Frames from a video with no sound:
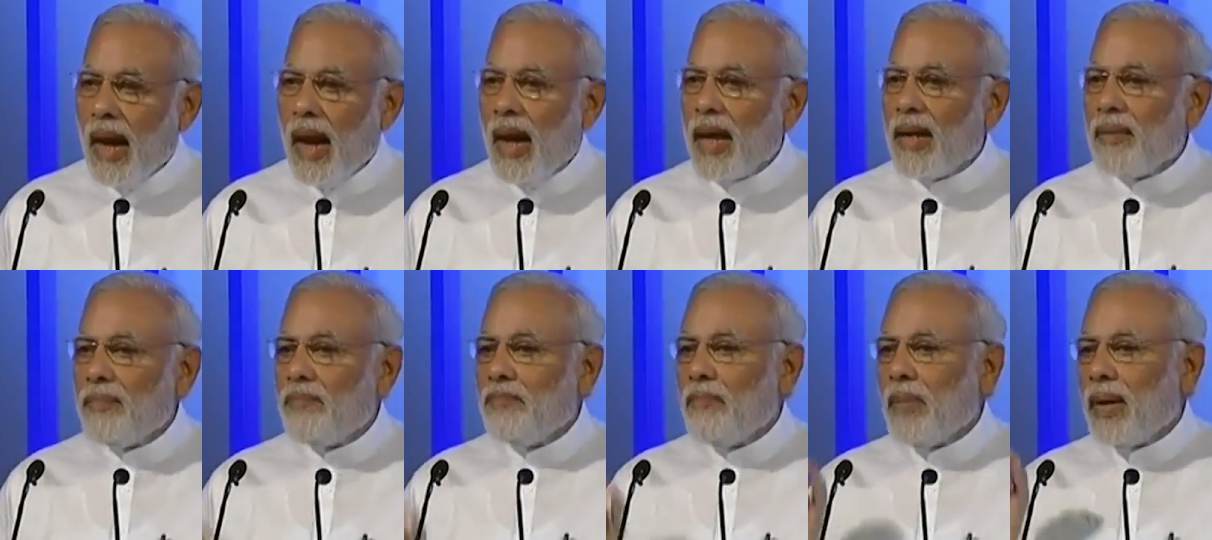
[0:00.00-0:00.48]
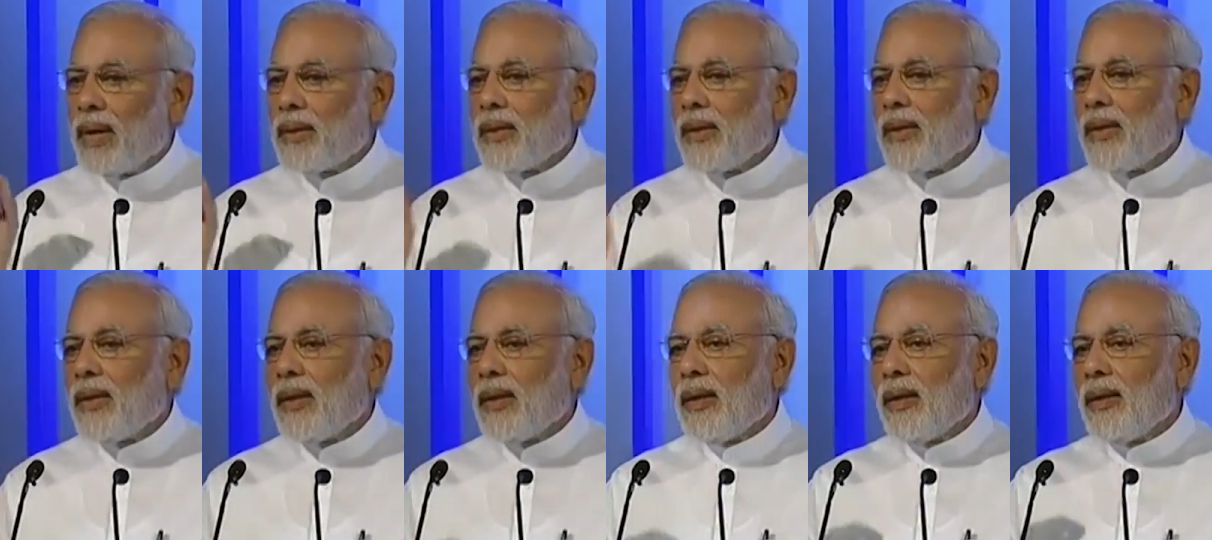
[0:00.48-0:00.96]
and
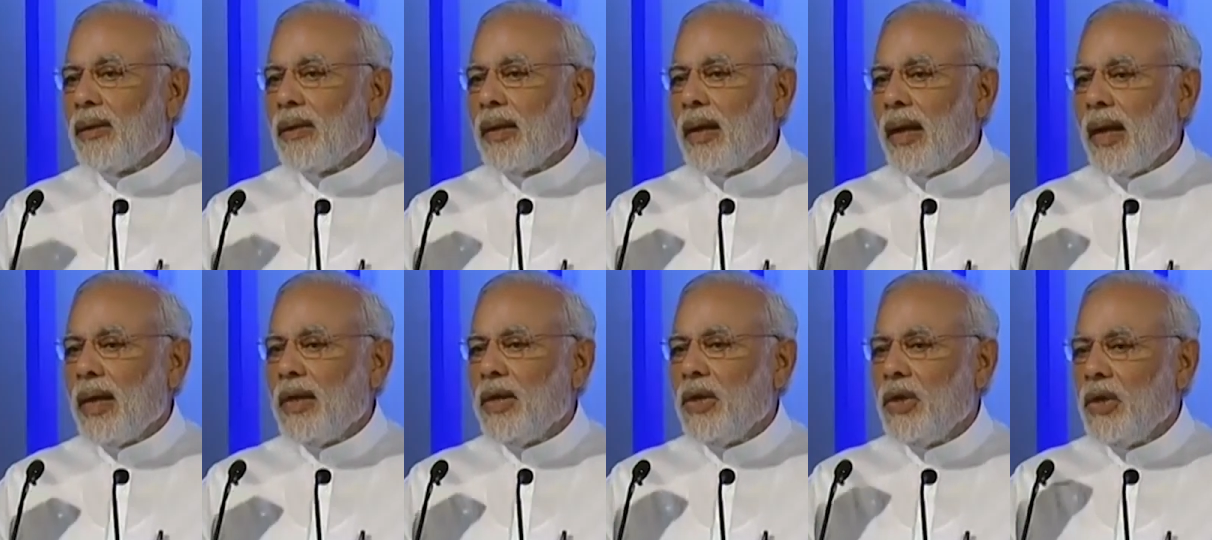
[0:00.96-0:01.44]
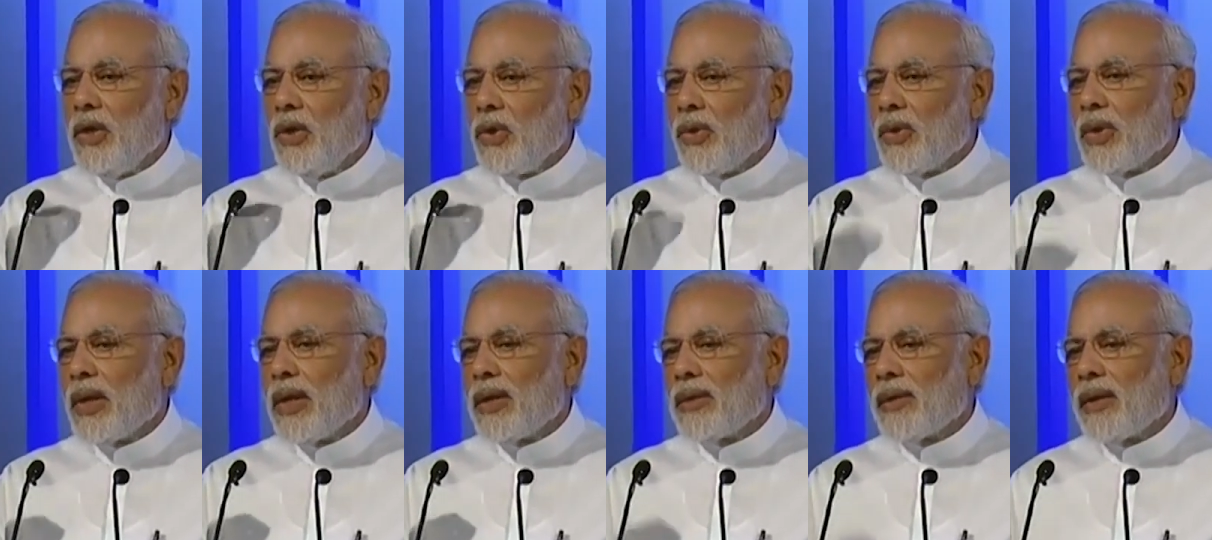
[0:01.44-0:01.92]
maternal and
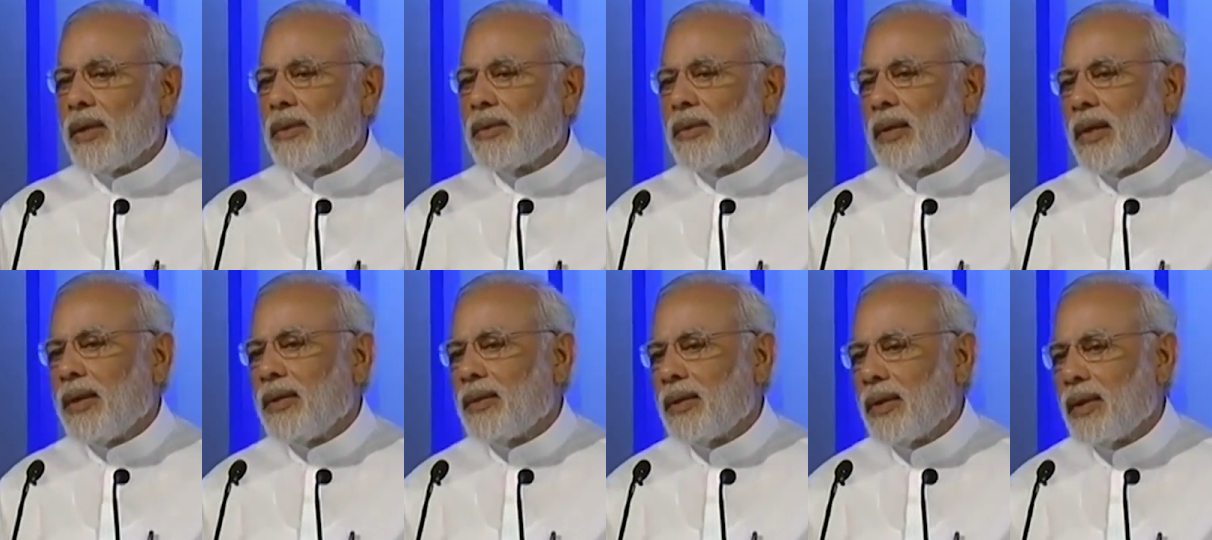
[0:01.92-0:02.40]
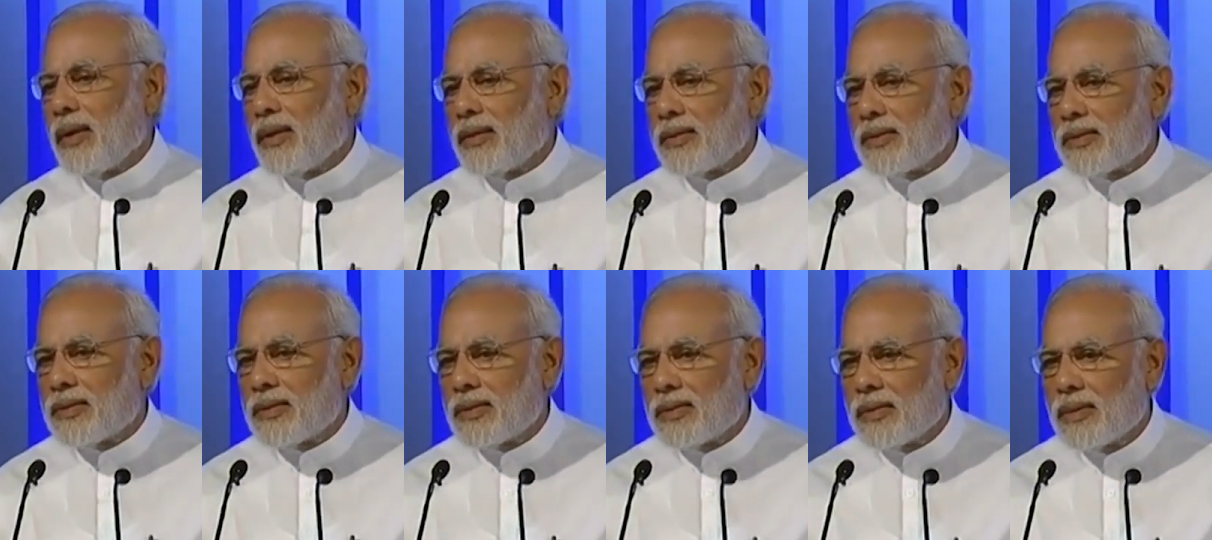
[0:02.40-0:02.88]
neonatal
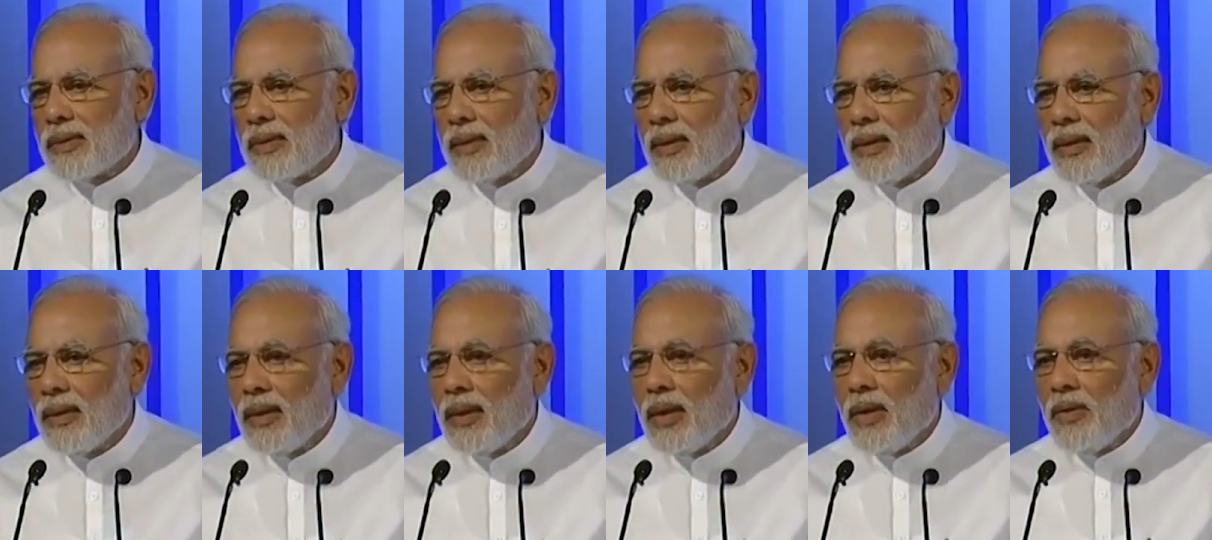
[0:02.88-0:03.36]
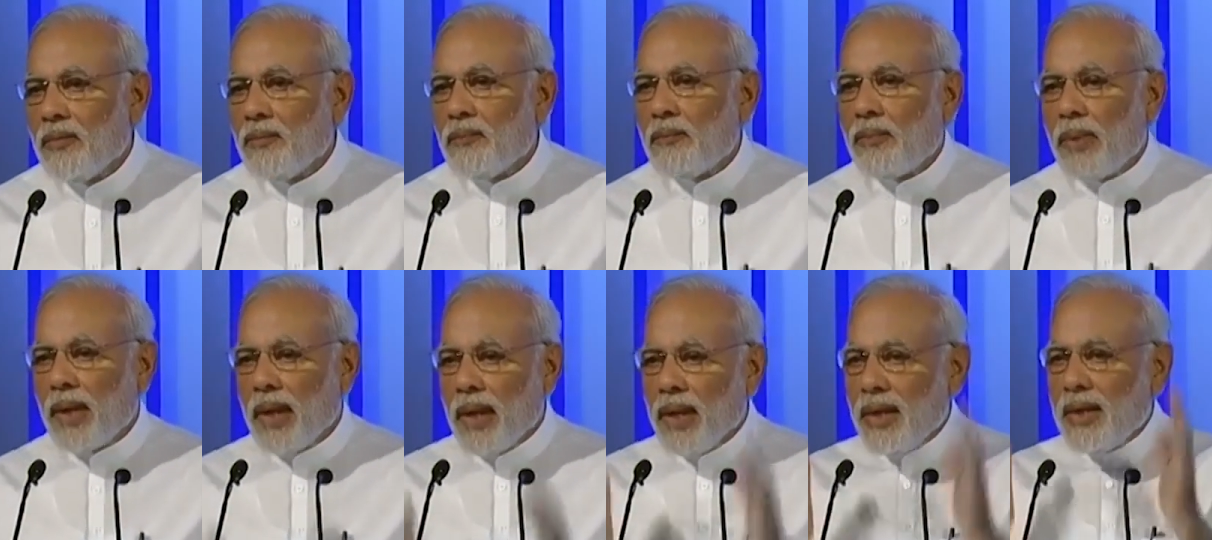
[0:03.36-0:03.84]
tetanus
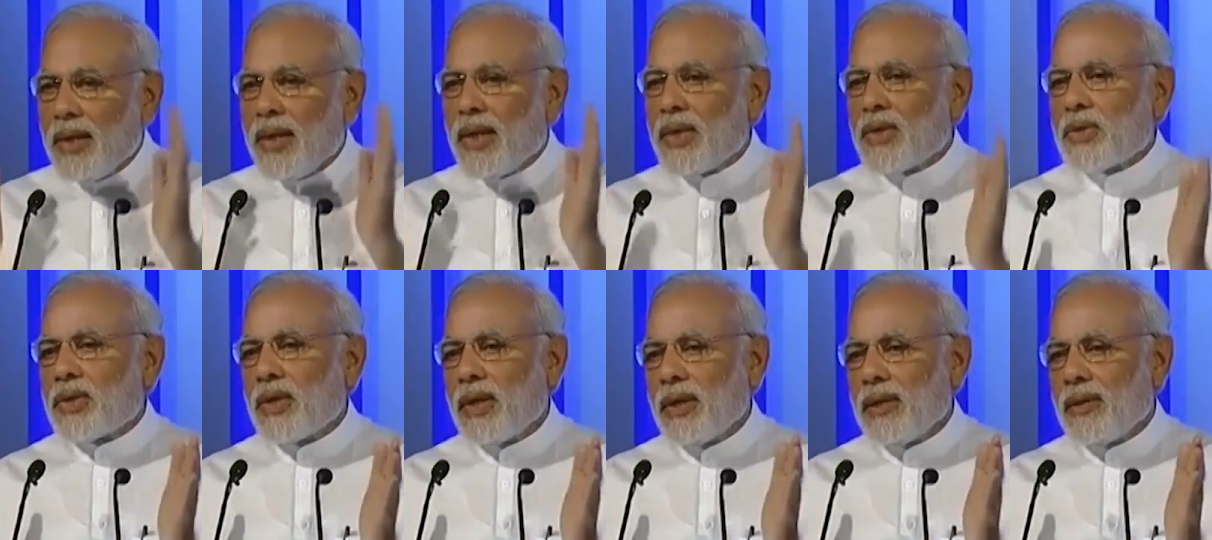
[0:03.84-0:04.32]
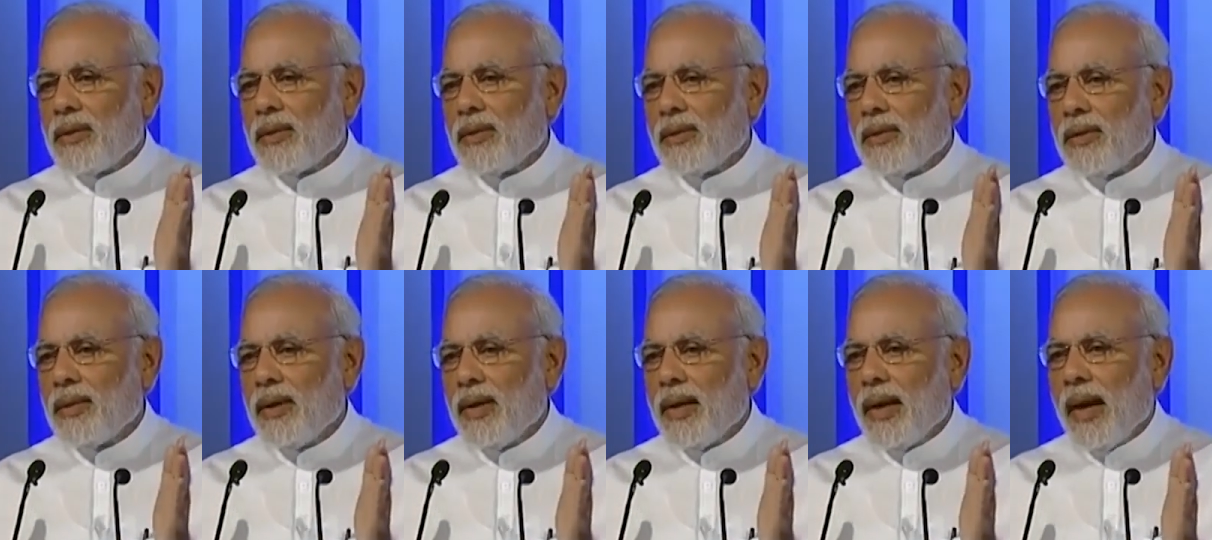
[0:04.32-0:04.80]
free nation
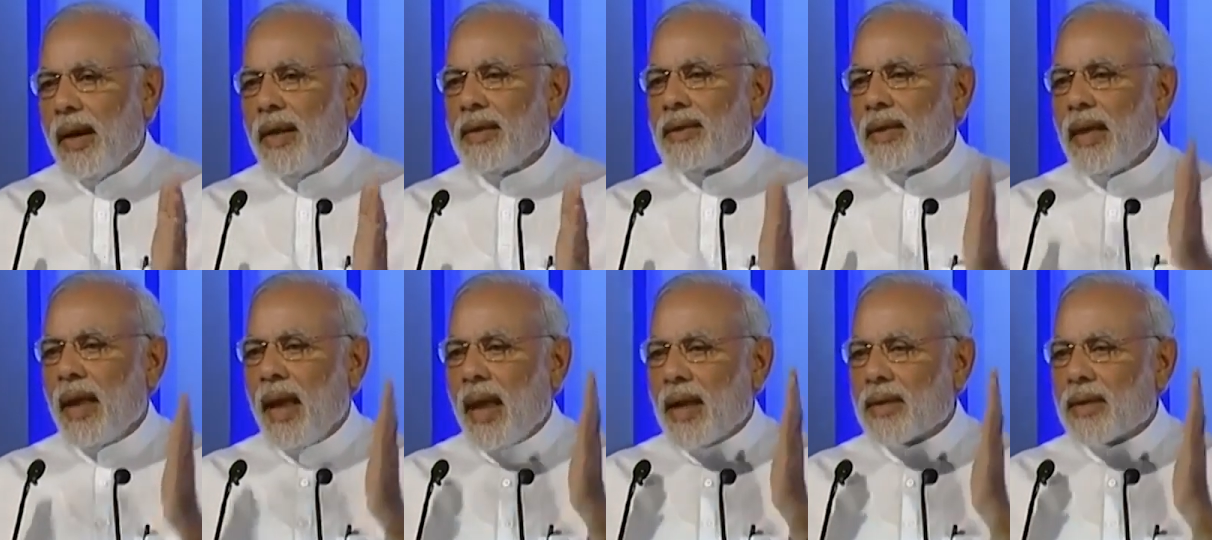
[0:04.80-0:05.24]
and to